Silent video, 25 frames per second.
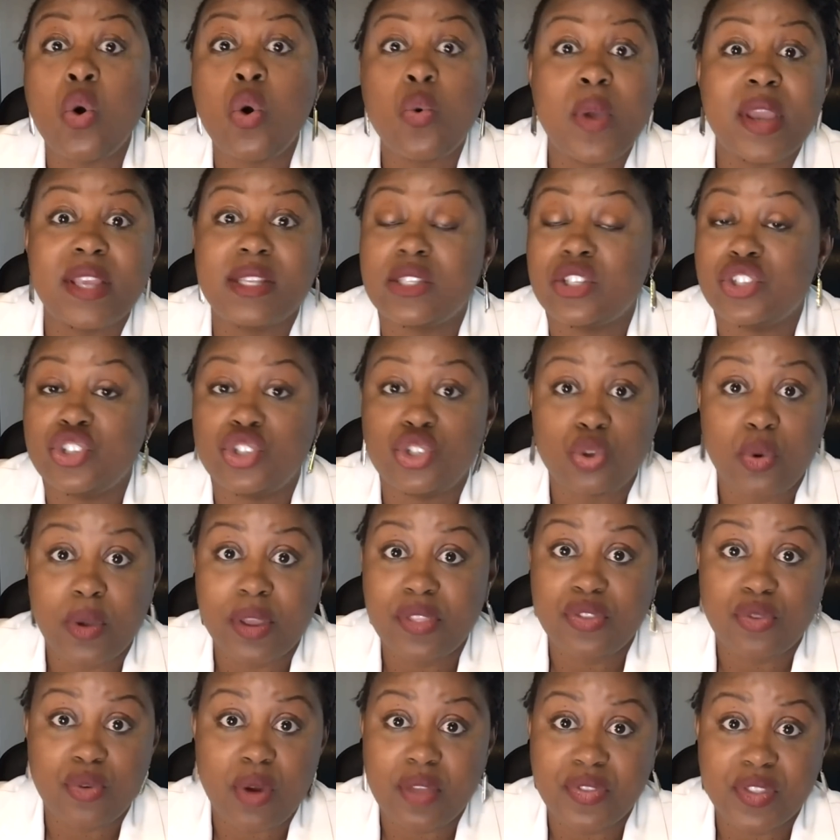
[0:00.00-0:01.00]
always
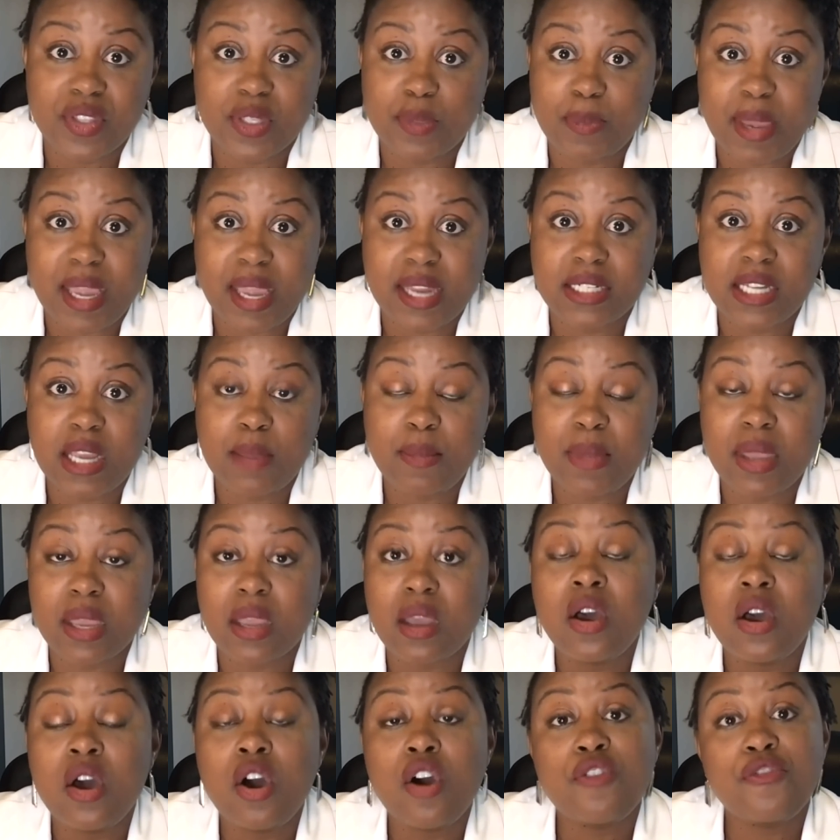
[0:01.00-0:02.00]
enjoyed throughout this
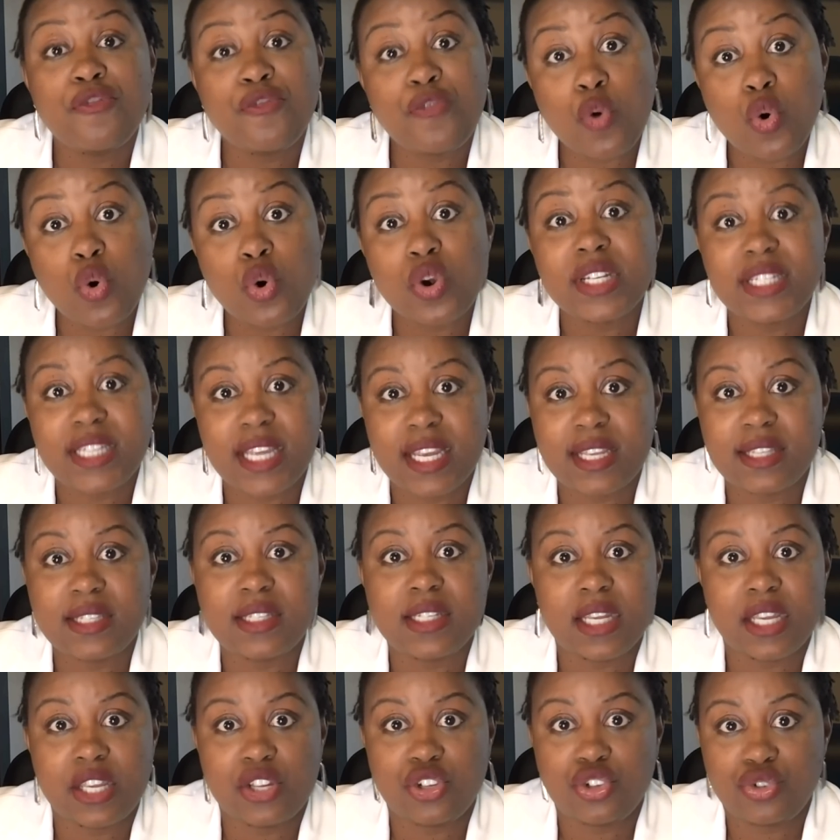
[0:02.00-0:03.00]
pandemic for
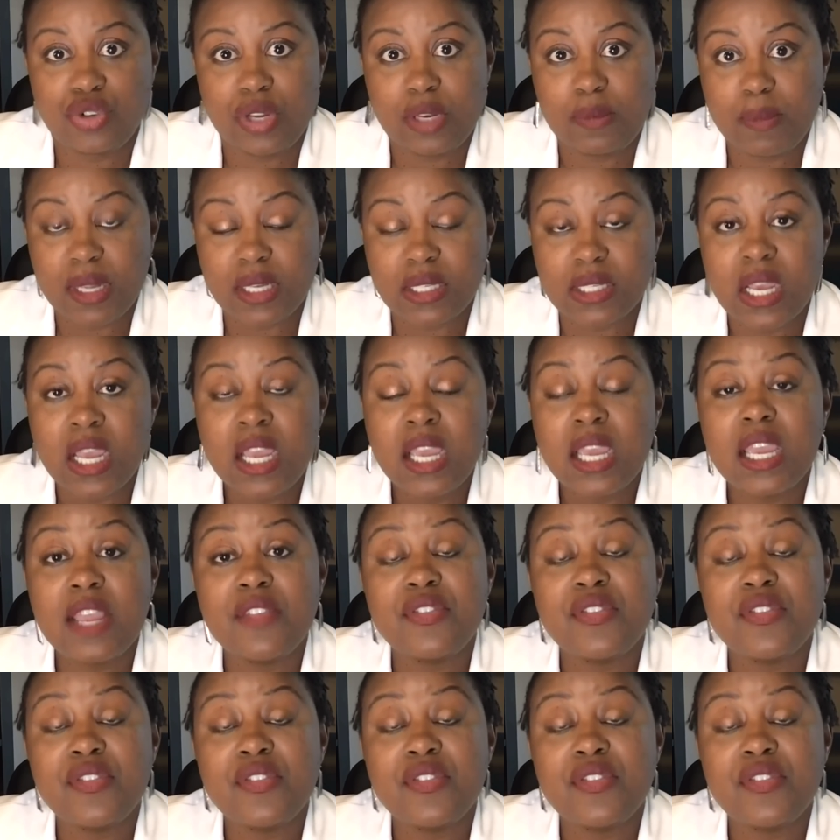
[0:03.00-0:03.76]
testing and treatment.